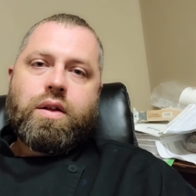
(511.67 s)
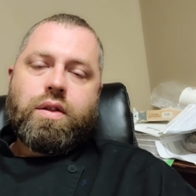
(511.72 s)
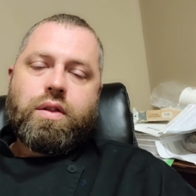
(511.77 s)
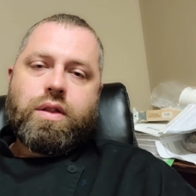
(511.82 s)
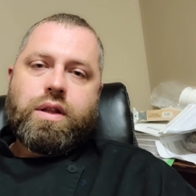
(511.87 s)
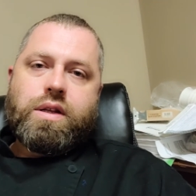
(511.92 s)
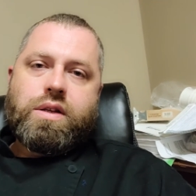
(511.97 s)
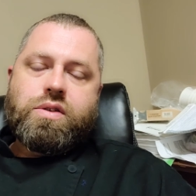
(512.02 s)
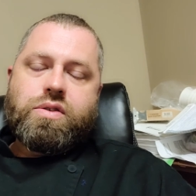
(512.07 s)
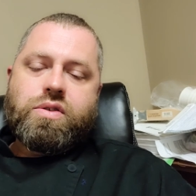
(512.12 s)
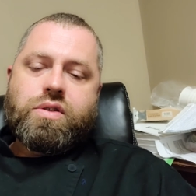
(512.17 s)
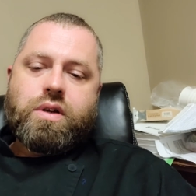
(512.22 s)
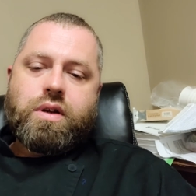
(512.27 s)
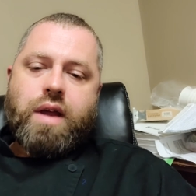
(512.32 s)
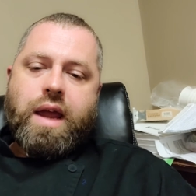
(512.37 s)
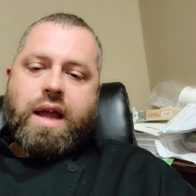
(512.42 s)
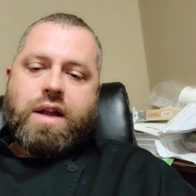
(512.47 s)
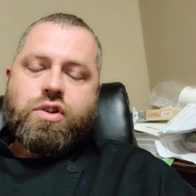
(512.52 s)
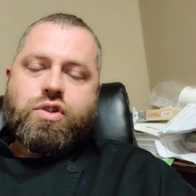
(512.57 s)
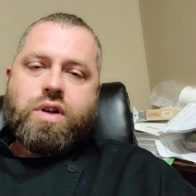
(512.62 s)
these
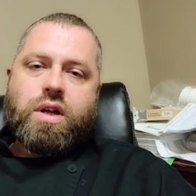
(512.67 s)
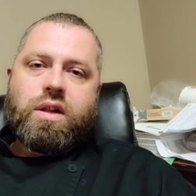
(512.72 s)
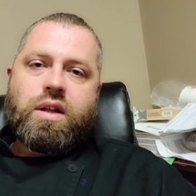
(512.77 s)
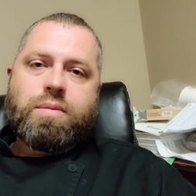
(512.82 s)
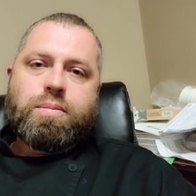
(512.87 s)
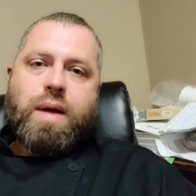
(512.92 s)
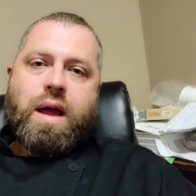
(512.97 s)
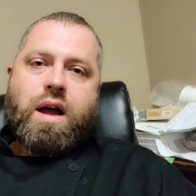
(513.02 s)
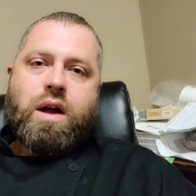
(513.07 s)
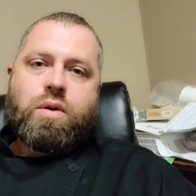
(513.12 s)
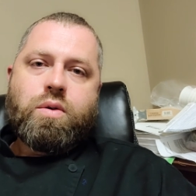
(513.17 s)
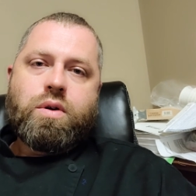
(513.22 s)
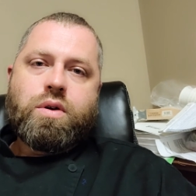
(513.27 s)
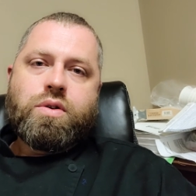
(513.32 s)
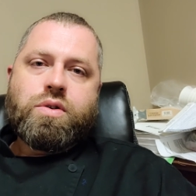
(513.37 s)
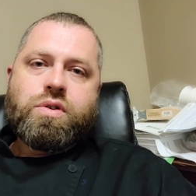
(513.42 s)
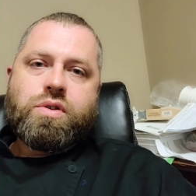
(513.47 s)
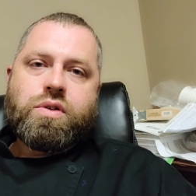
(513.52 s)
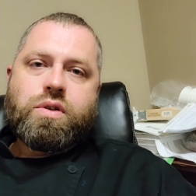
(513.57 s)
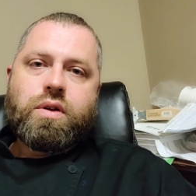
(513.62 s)
angelic
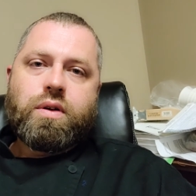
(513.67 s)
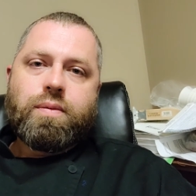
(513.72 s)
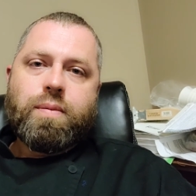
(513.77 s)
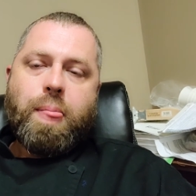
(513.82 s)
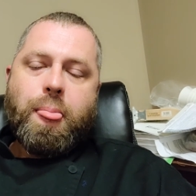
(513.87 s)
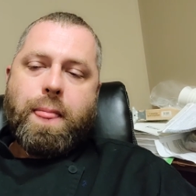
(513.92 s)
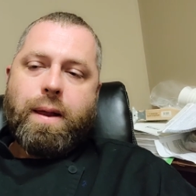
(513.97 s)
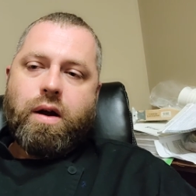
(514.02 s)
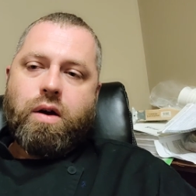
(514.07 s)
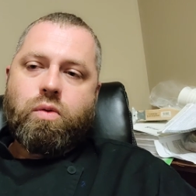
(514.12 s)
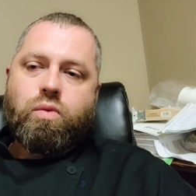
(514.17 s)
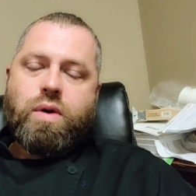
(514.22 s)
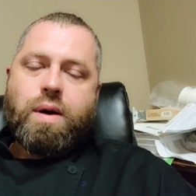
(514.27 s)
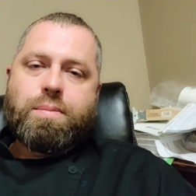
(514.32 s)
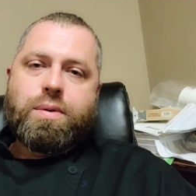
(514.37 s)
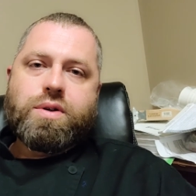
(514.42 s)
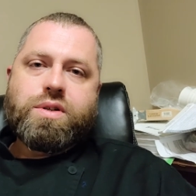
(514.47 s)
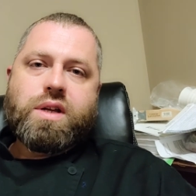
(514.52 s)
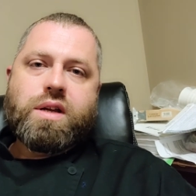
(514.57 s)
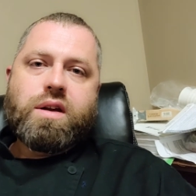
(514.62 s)
powers are
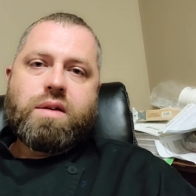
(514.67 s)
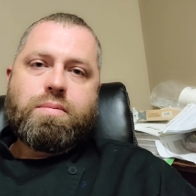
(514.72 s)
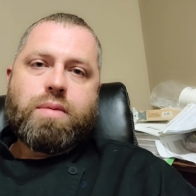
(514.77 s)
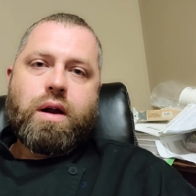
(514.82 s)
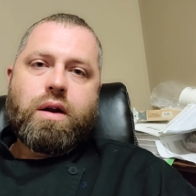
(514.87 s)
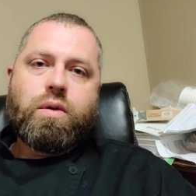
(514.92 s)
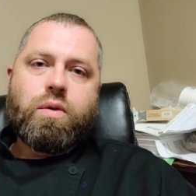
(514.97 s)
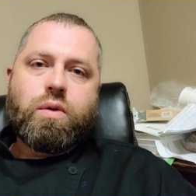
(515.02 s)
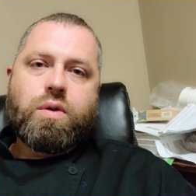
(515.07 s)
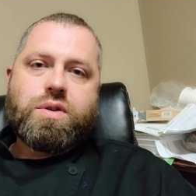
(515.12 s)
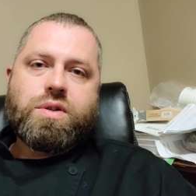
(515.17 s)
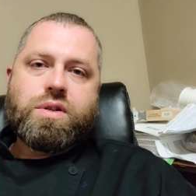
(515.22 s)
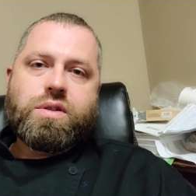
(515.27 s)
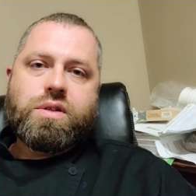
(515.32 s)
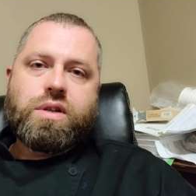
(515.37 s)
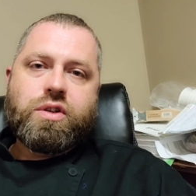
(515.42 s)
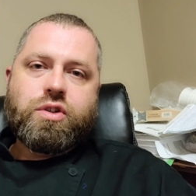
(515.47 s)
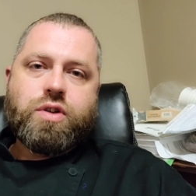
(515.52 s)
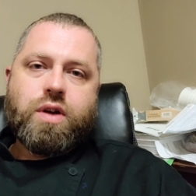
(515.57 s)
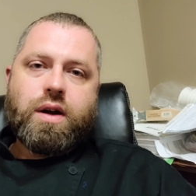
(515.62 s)
represented by
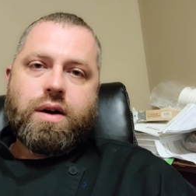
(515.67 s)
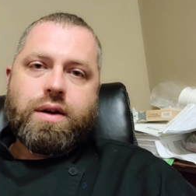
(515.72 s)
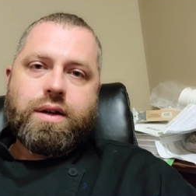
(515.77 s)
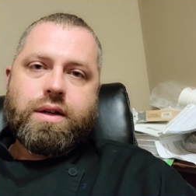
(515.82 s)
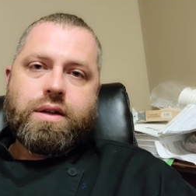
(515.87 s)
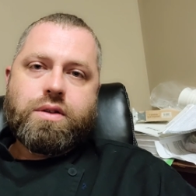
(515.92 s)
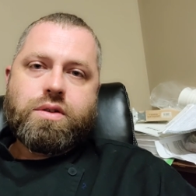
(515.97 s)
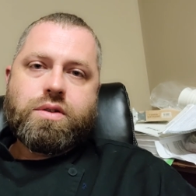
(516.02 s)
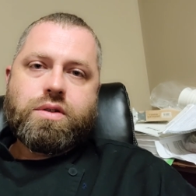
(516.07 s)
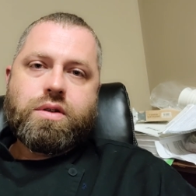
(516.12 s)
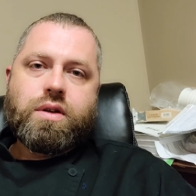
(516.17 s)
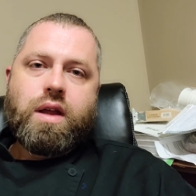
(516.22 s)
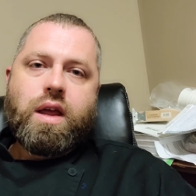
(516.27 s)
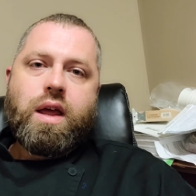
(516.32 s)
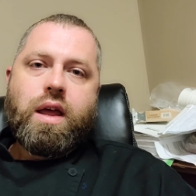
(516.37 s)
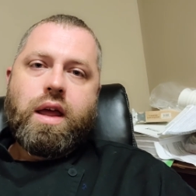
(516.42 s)
horses and chariots,